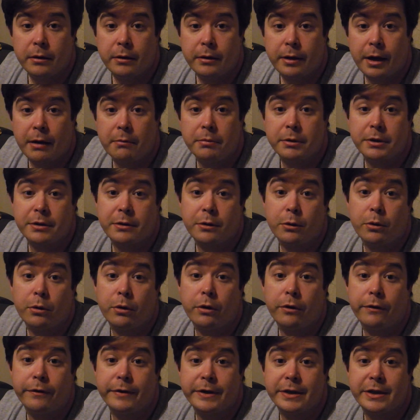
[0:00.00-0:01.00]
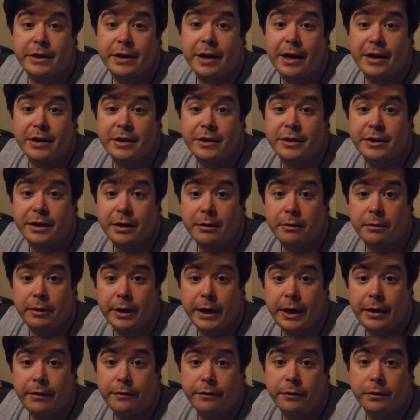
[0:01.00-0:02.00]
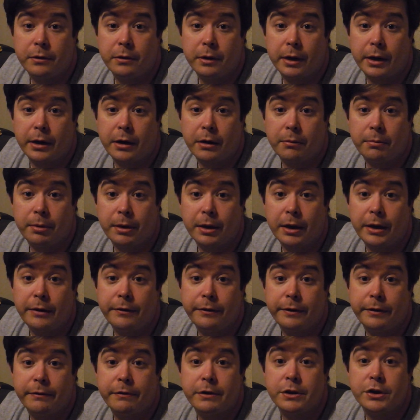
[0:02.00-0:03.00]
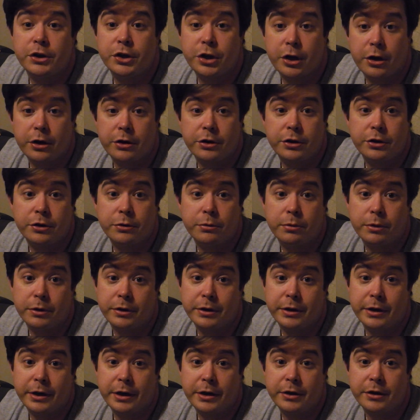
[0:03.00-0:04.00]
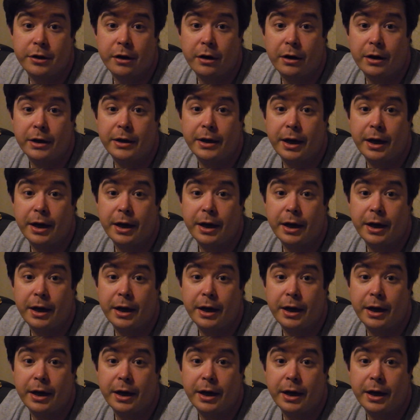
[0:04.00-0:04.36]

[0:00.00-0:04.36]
That was thought of as a necessary evil, and I believe even Churchill wasn't entirely